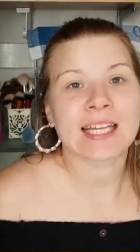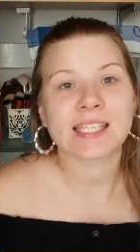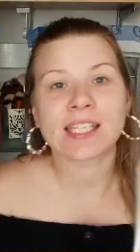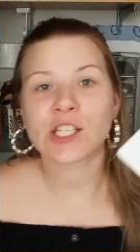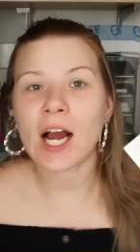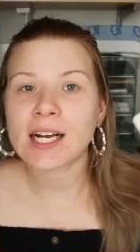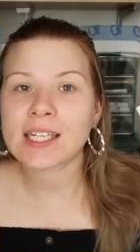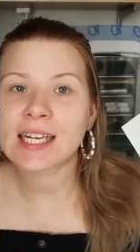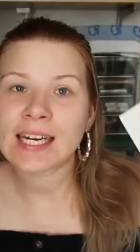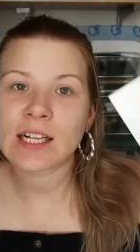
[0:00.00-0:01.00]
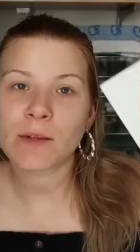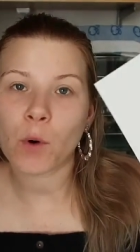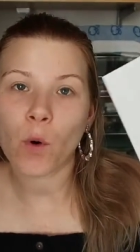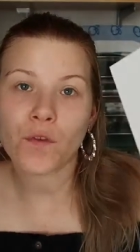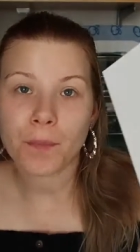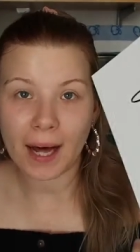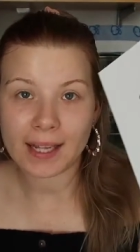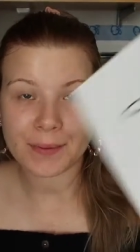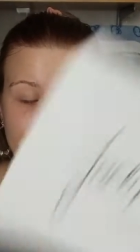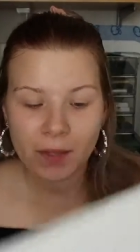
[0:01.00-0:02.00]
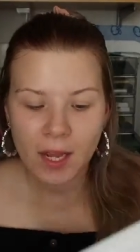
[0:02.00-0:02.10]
it's the Jaclyn Hill Morphe palette